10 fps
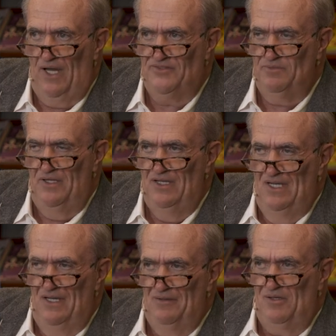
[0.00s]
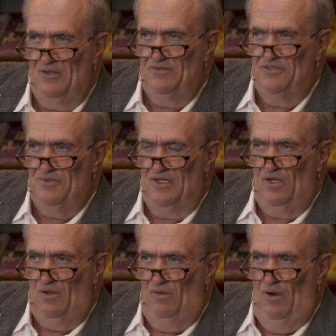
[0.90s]
I just want to just want to
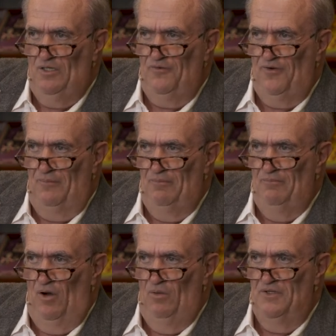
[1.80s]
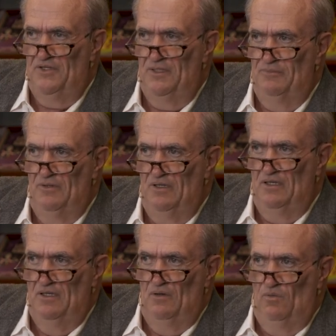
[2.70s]
quote from a moment in the
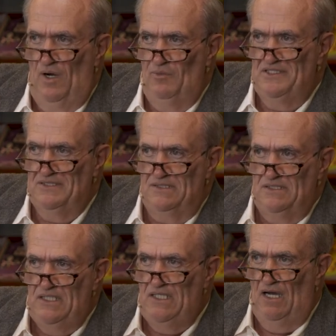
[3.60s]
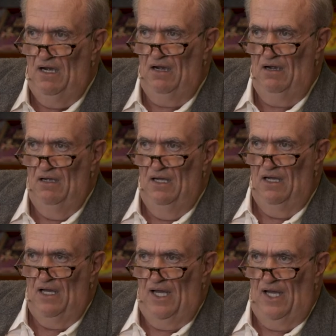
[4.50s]
book where we see her
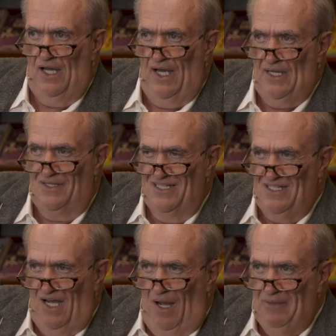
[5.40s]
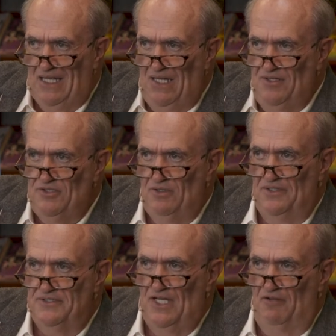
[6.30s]
actually coming into
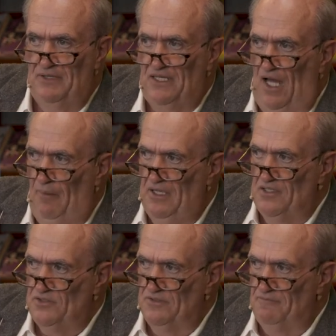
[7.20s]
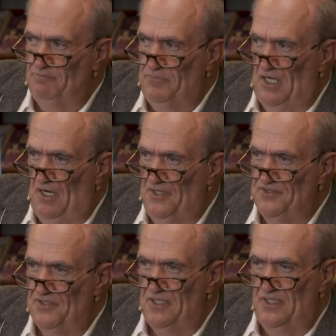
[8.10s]
herself, becoming a sort of
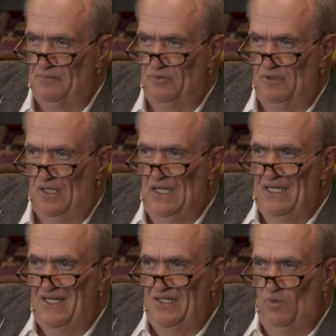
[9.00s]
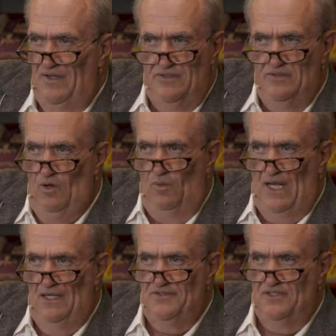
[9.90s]
person in the book in a way that no one
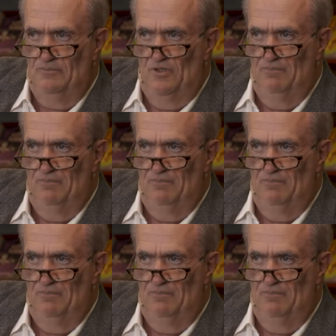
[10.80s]
else in the book